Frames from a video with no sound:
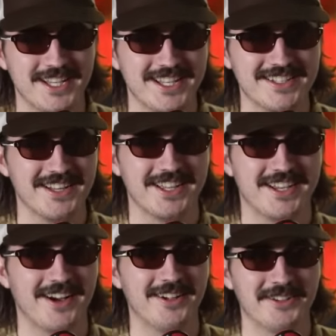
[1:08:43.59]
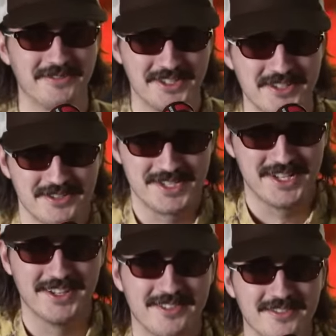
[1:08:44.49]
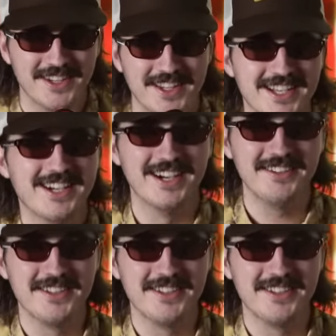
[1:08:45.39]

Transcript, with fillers: He's got like Gollum juice on him. I don't know. What